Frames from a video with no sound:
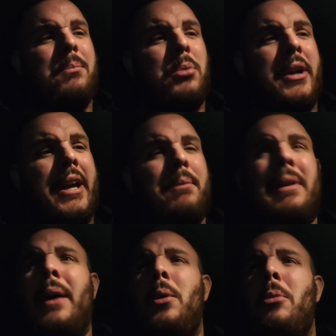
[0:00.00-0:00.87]
but
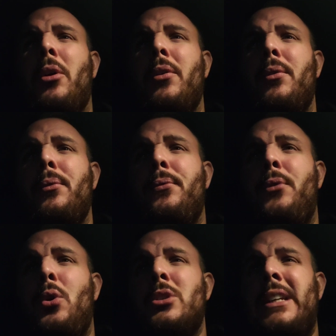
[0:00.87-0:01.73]
now I'm on
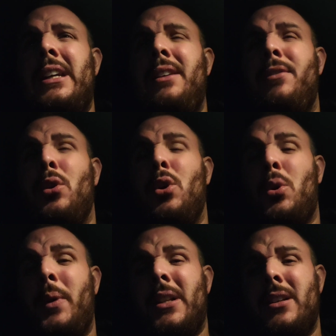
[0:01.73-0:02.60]

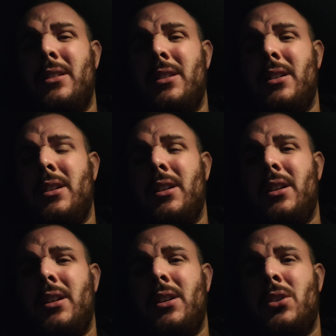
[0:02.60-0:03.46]
£44.
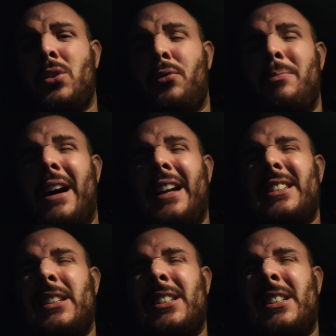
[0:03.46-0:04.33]
So if you
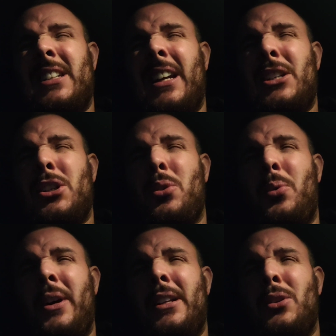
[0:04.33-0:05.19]
minus the £6,
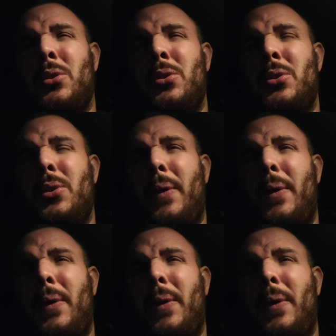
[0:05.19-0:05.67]
I've done